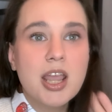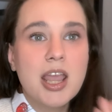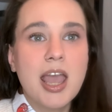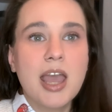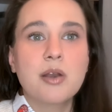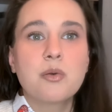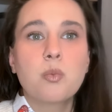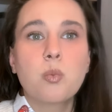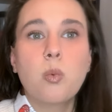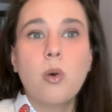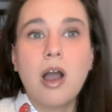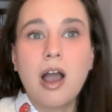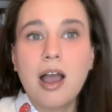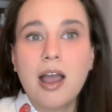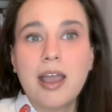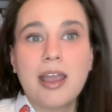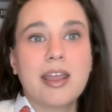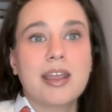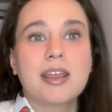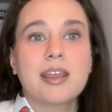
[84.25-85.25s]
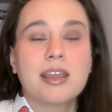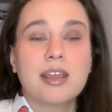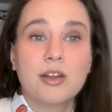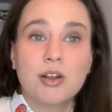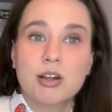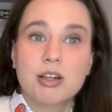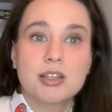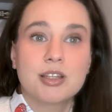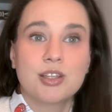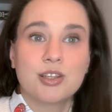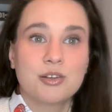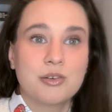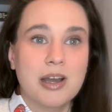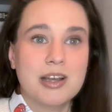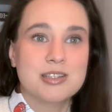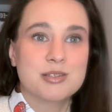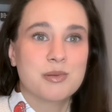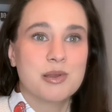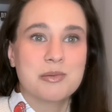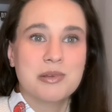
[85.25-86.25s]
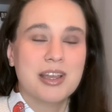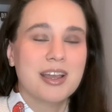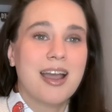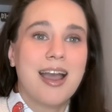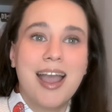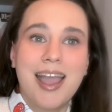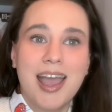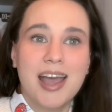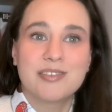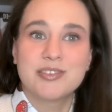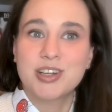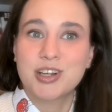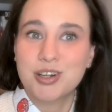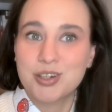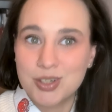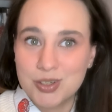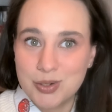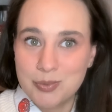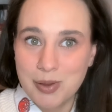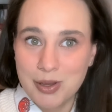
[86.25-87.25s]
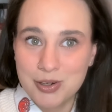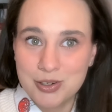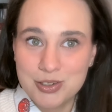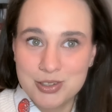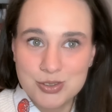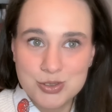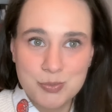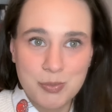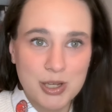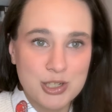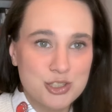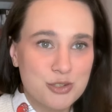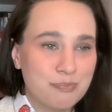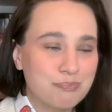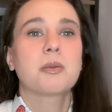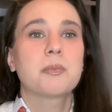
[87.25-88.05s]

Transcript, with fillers: and why here in the US maybe I haven't heard about her as much,